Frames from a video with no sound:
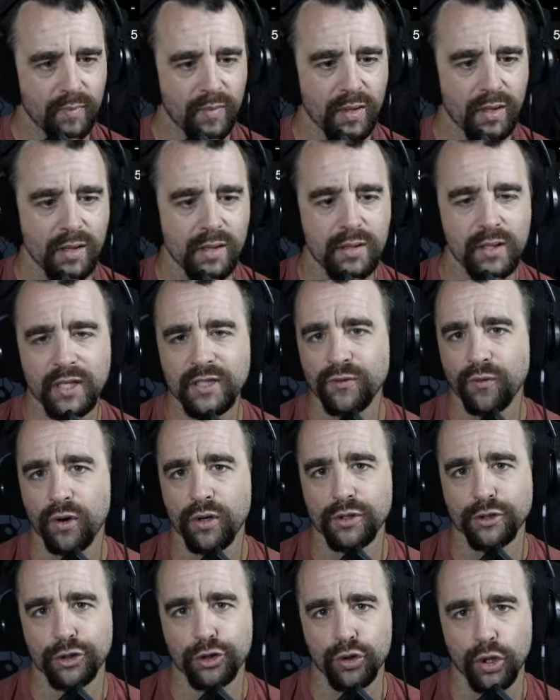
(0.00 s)
as far as
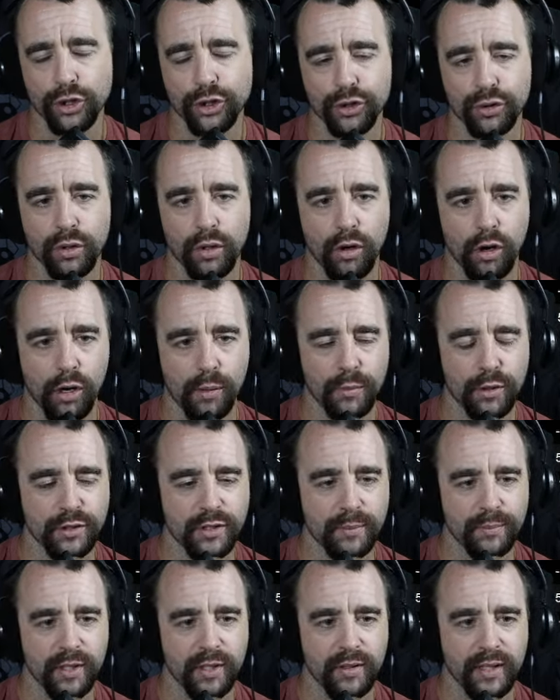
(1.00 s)
structure or armor,
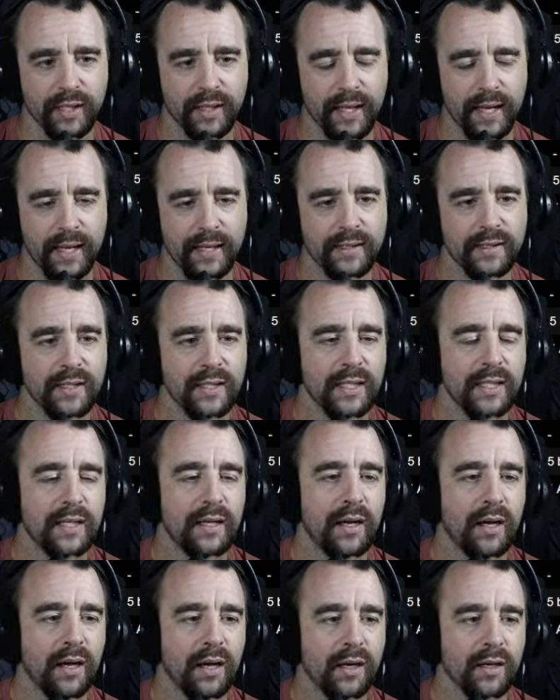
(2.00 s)
something like that,
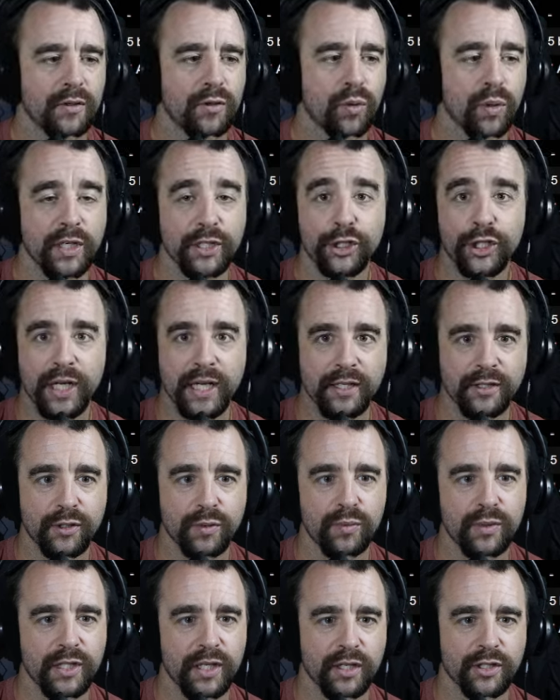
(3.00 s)
crit chance
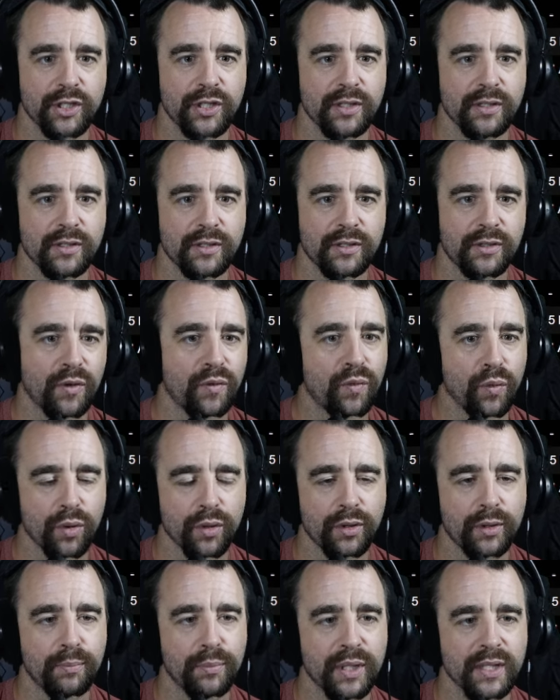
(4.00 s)
reductions, so
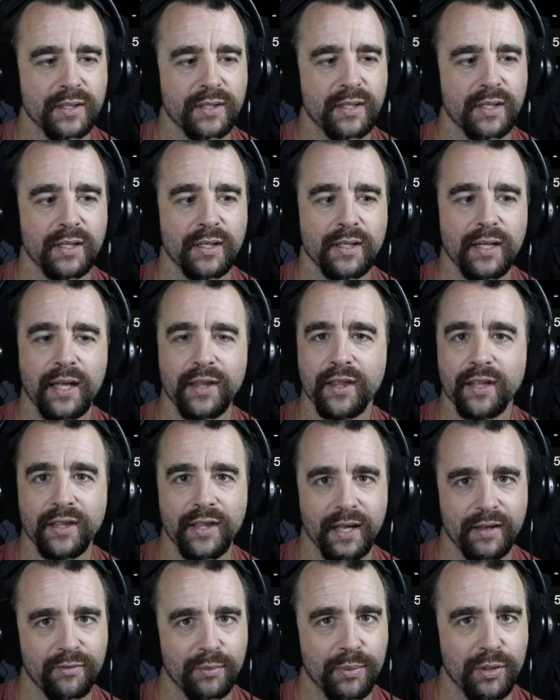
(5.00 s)
forth. But I think they
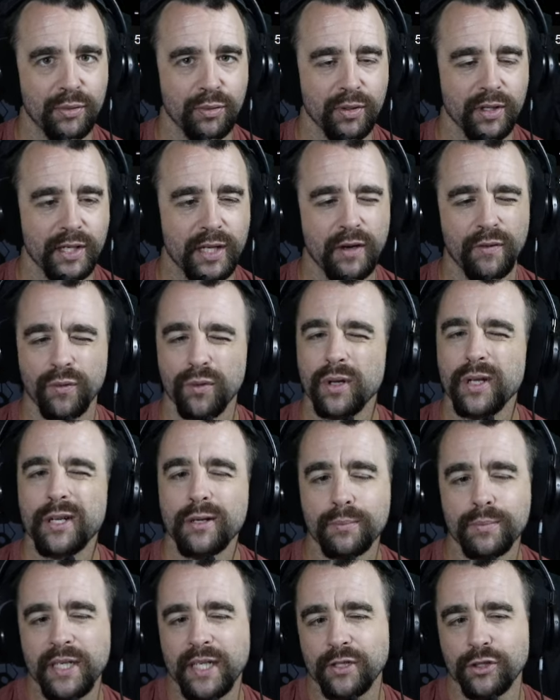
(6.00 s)
have to be really careful. And it'll
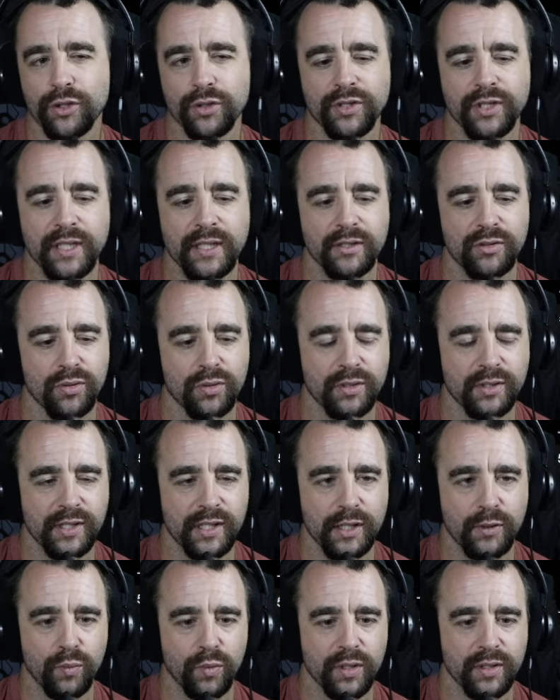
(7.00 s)
be interesting sort of
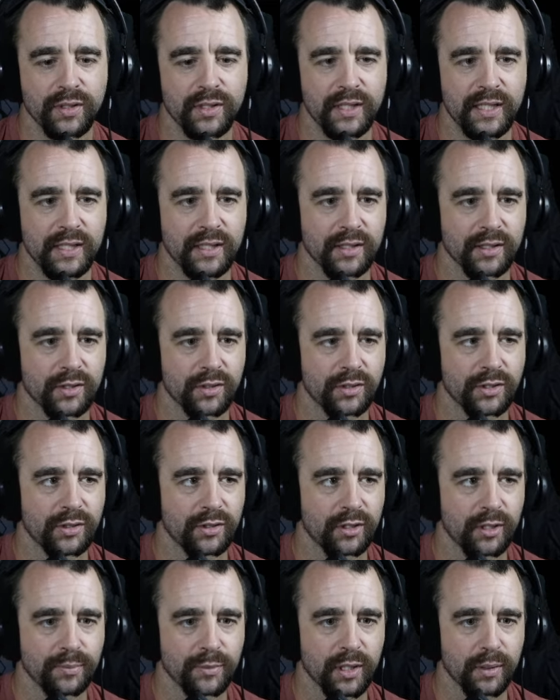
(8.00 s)
seeing what the Cauldron
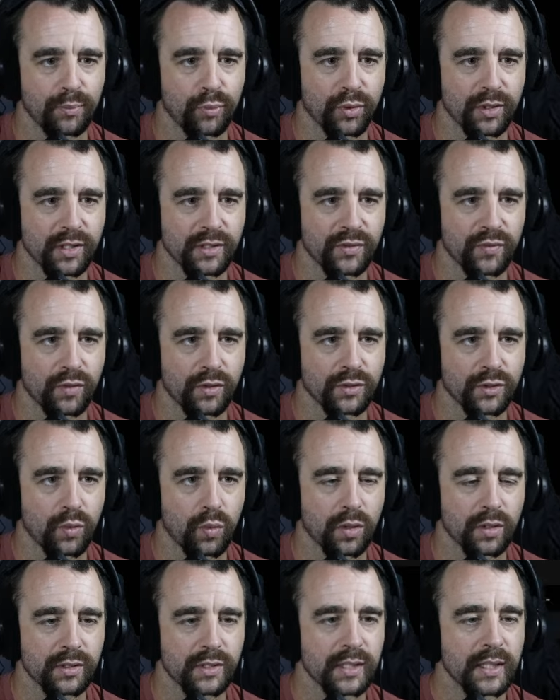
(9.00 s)
comes up with as far as
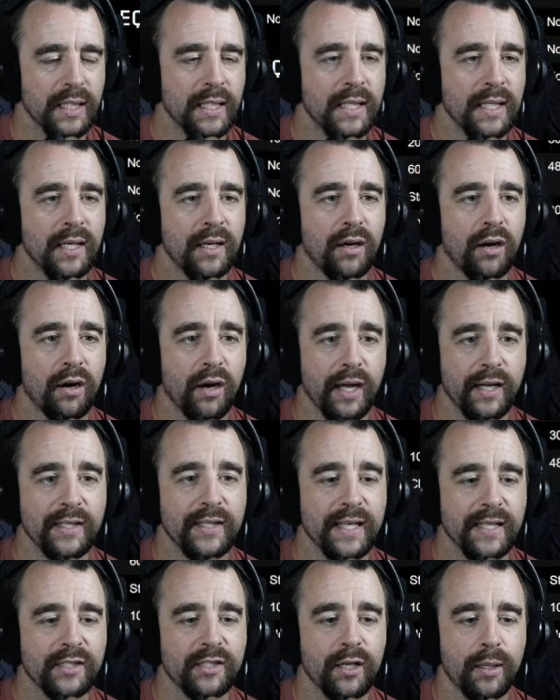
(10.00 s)
quirks. All right,
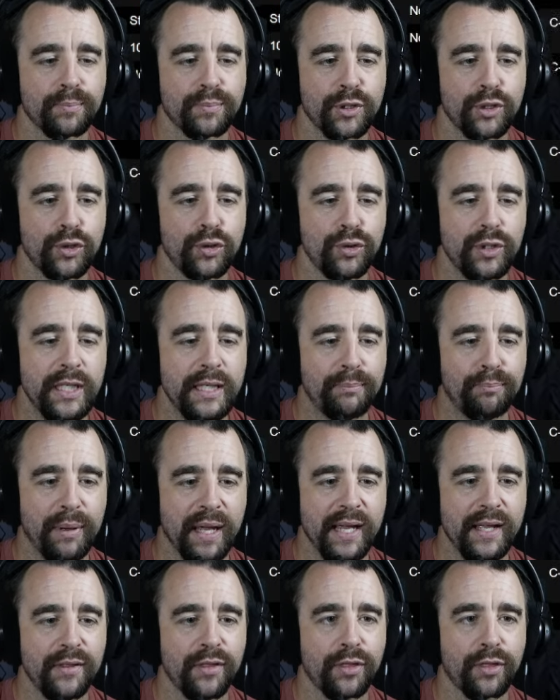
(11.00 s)
next up to the
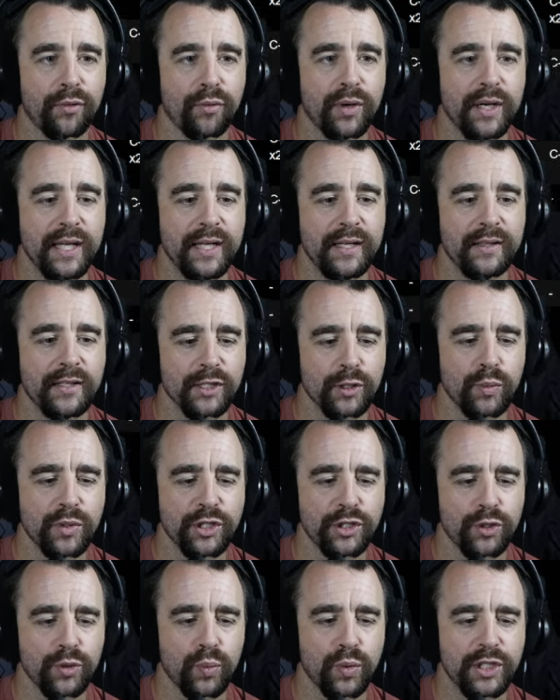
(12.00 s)
Bane 3. This one
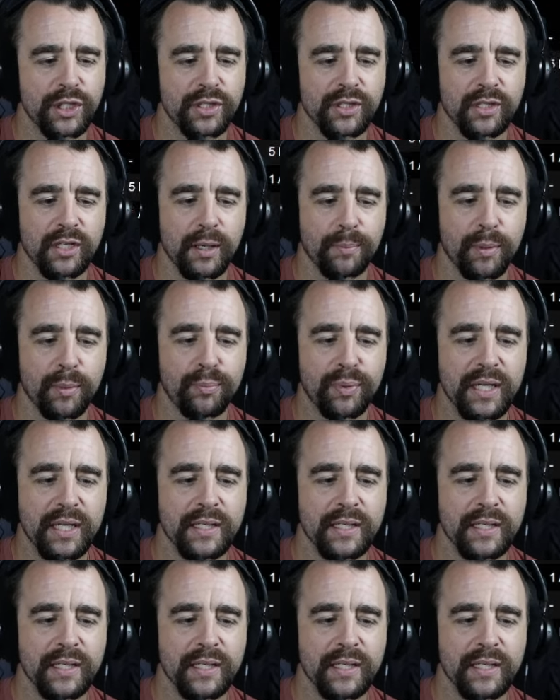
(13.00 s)
switches it up a bit.